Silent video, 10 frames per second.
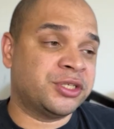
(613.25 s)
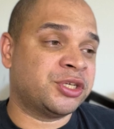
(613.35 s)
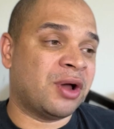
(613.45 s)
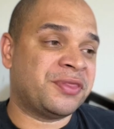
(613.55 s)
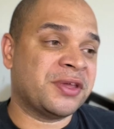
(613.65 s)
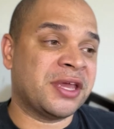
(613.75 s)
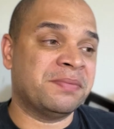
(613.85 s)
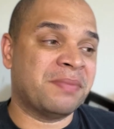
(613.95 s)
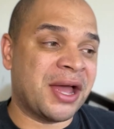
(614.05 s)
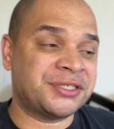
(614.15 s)
So I think in
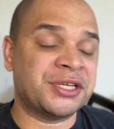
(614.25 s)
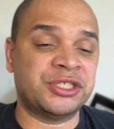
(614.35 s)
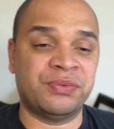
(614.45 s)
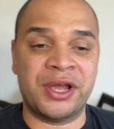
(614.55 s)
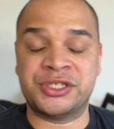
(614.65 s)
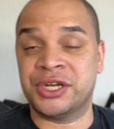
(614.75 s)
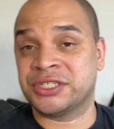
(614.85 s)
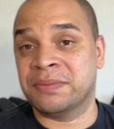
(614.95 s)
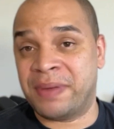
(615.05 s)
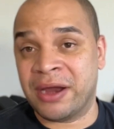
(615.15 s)
my situation, it's
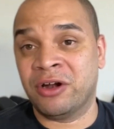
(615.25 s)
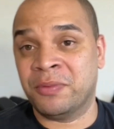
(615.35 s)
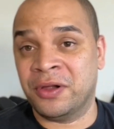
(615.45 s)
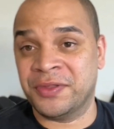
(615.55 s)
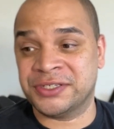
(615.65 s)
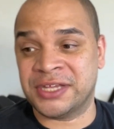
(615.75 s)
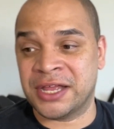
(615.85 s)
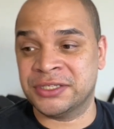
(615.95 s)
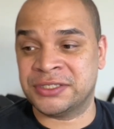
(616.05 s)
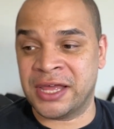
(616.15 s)
comparable in the
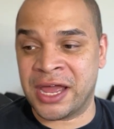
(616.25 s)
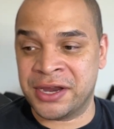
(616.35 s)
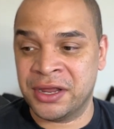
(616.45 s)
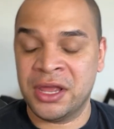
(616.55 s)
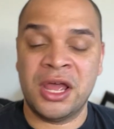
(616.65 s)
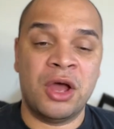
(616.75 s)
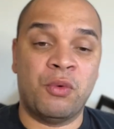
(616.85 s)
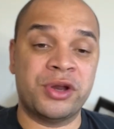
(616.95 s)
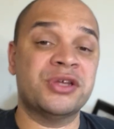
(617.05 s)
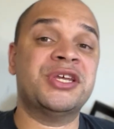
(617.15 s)
sense that
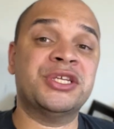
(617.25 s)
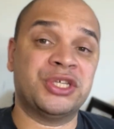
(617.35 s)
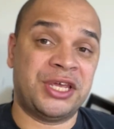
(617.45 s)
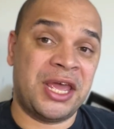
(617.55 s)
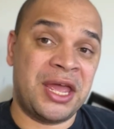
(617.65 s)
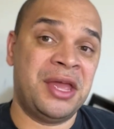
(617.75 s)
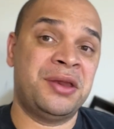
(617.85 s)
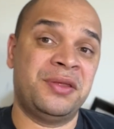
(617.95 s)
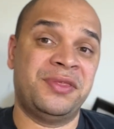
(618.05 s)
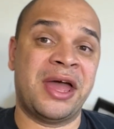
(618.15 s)
when you teach a
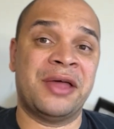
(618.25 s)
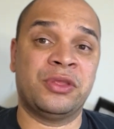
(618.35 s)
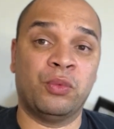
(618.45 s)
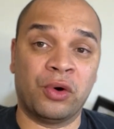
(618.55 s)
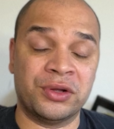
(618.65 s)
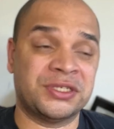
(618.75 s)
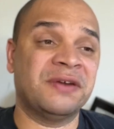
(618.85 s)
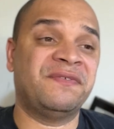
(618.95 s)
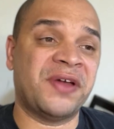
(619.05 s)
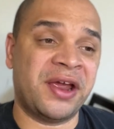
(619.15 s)
kid that the world's
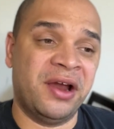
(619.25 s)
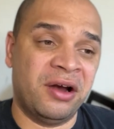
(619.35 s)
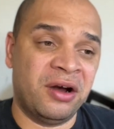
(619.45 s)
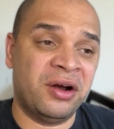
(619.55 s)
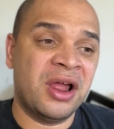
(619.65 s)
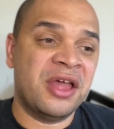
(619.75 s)
unfair,